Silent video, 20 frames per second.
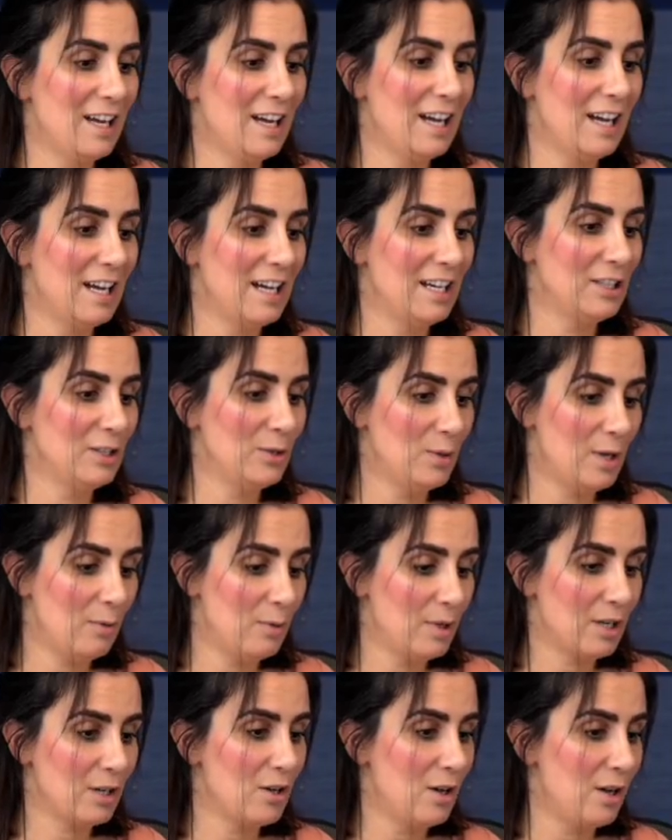I do not
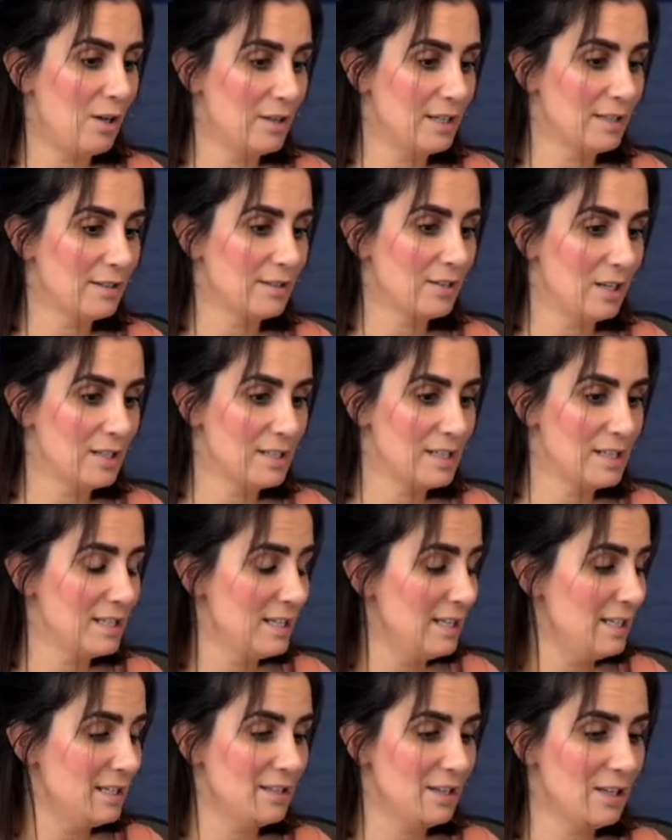want to call this
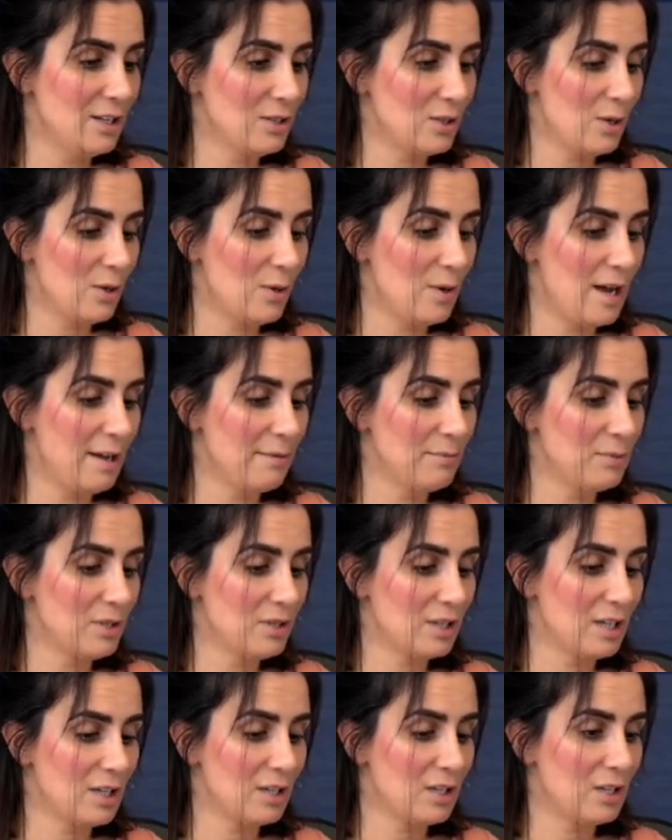Contentista. So I'm
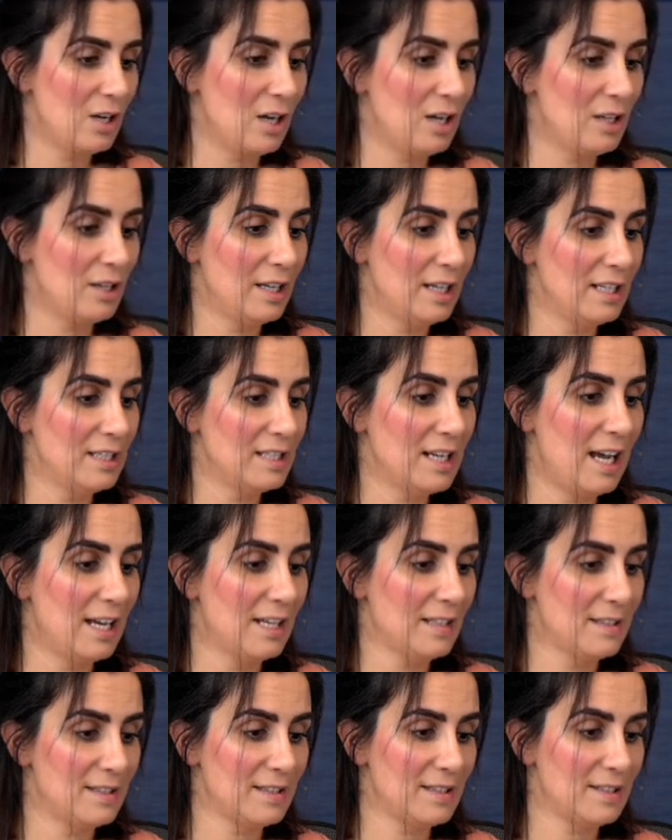just going to call it
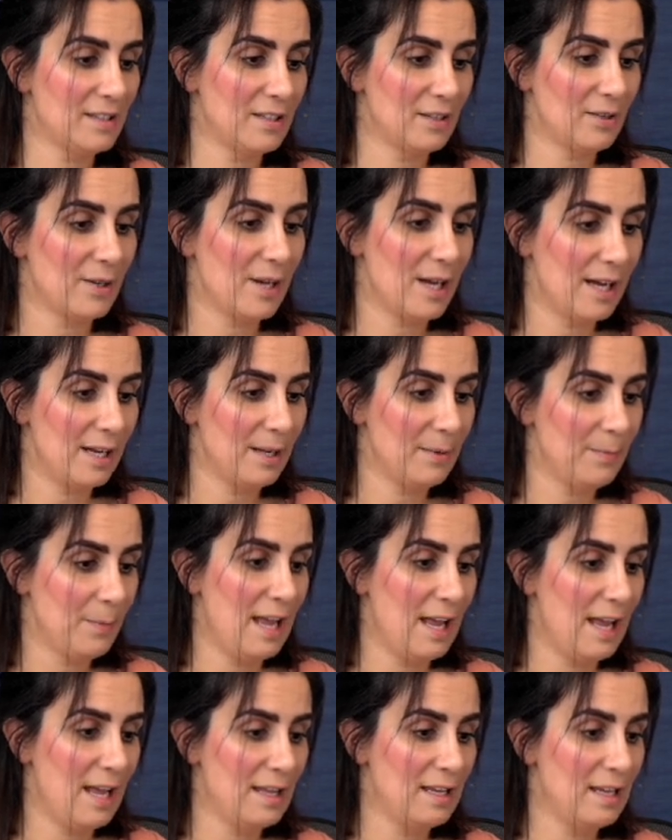test. Okay.
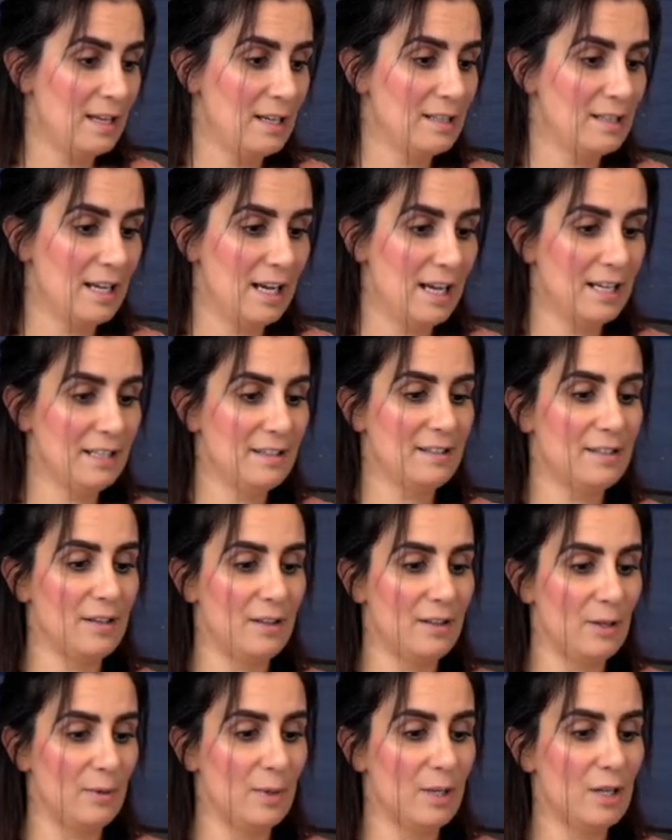And then test,
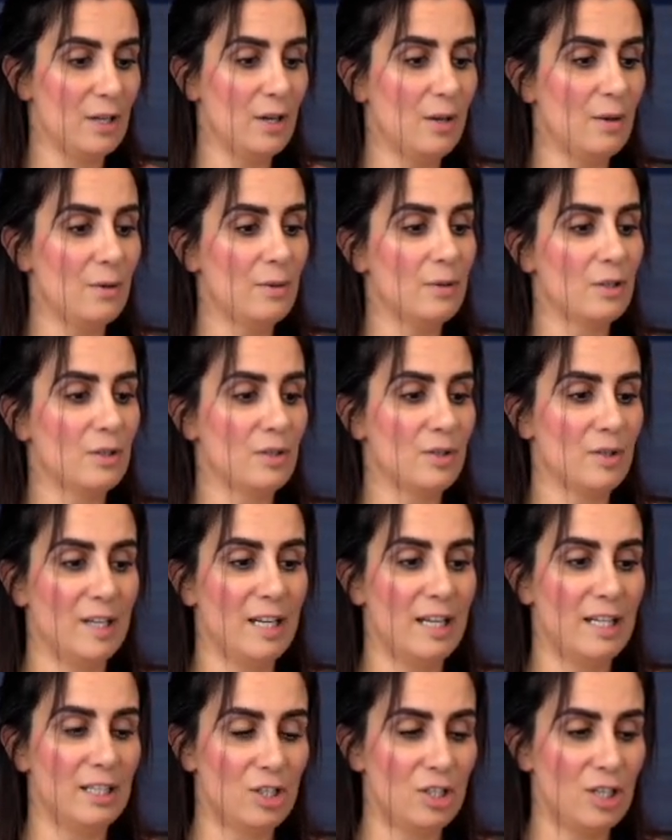there we go.
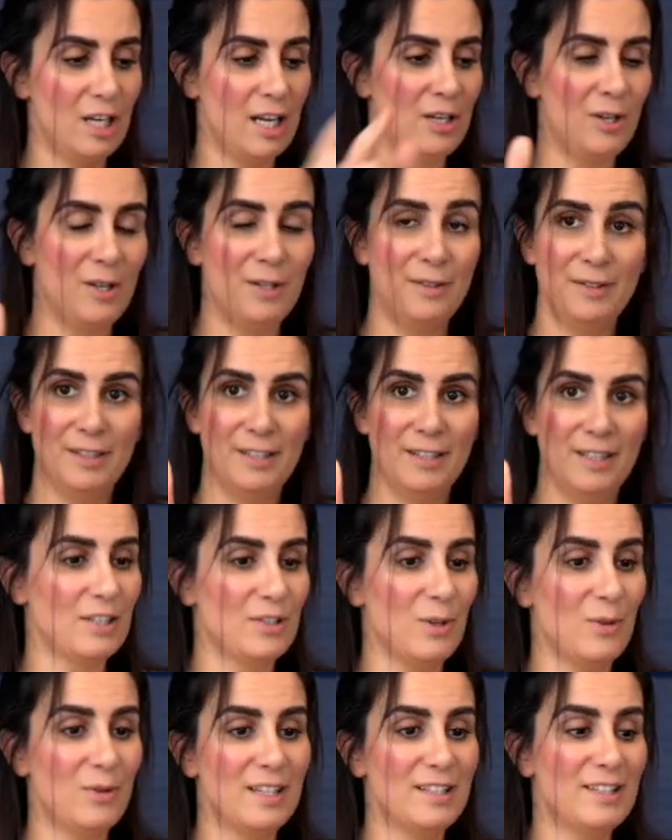Create channel.
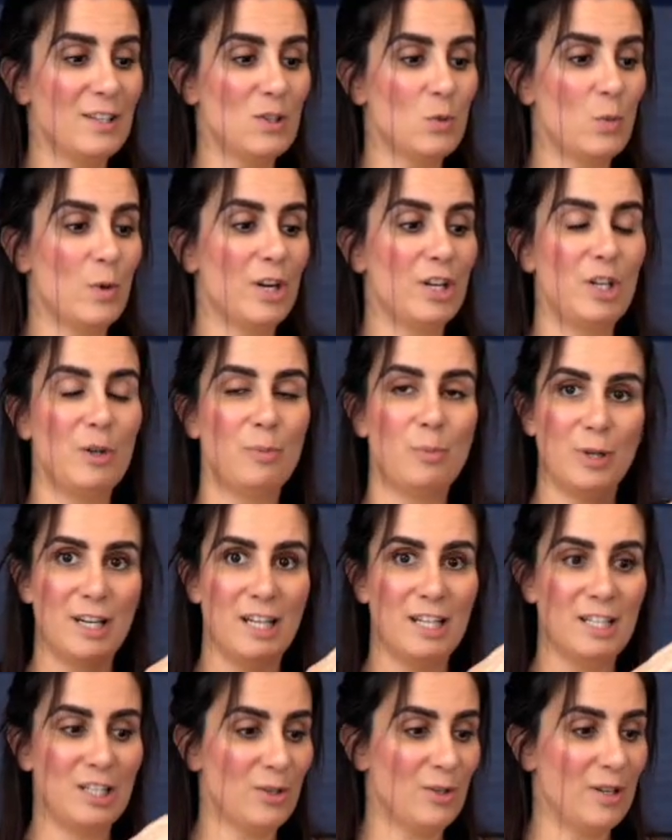So this is where you put
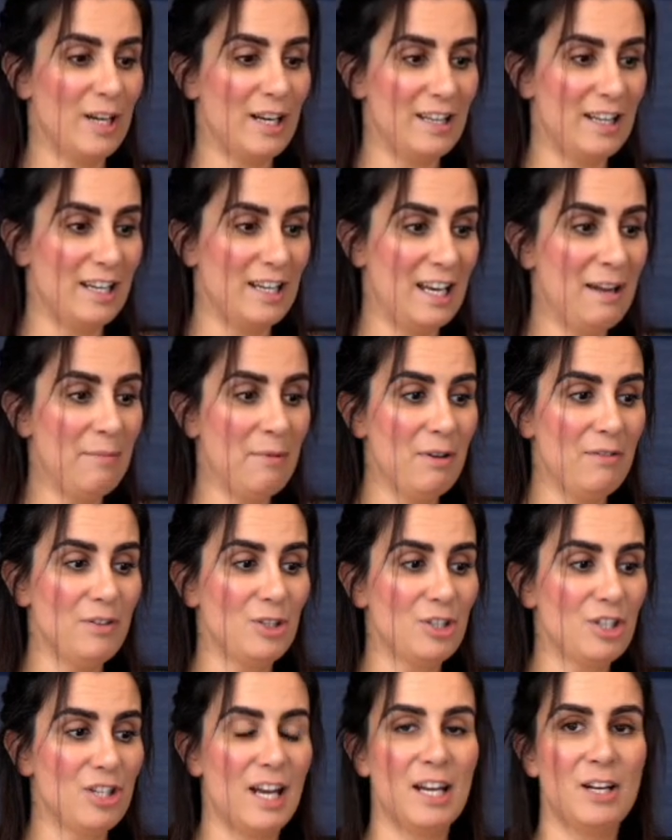in the name of
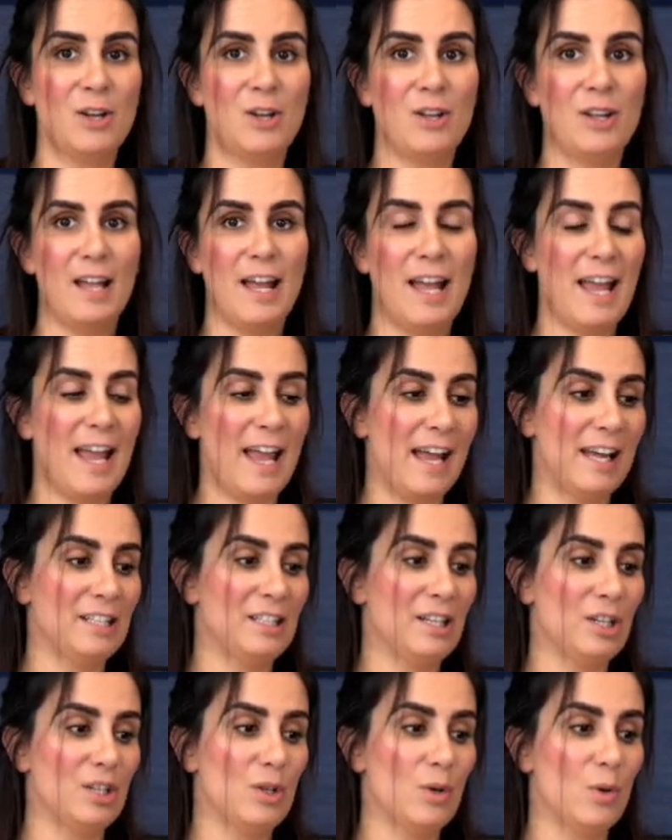your channel
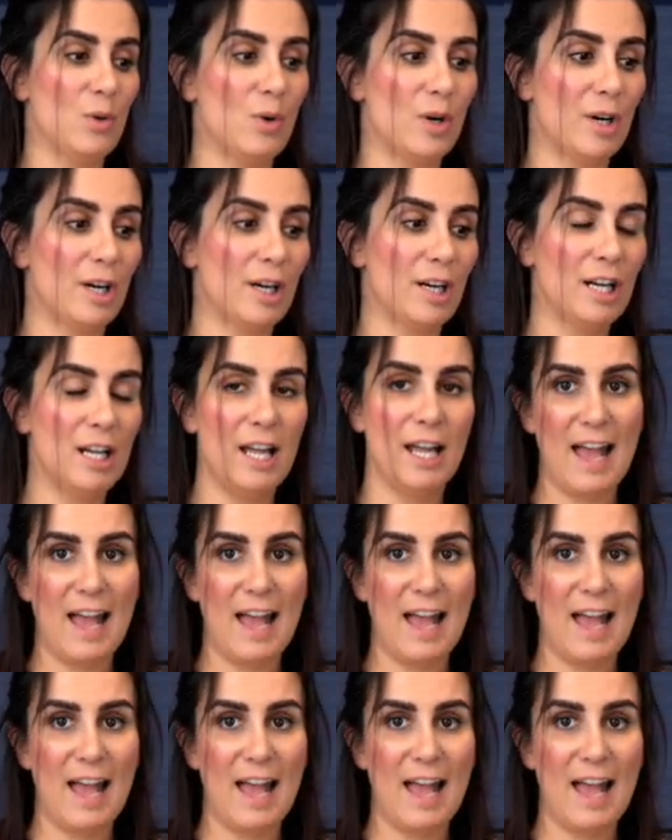and your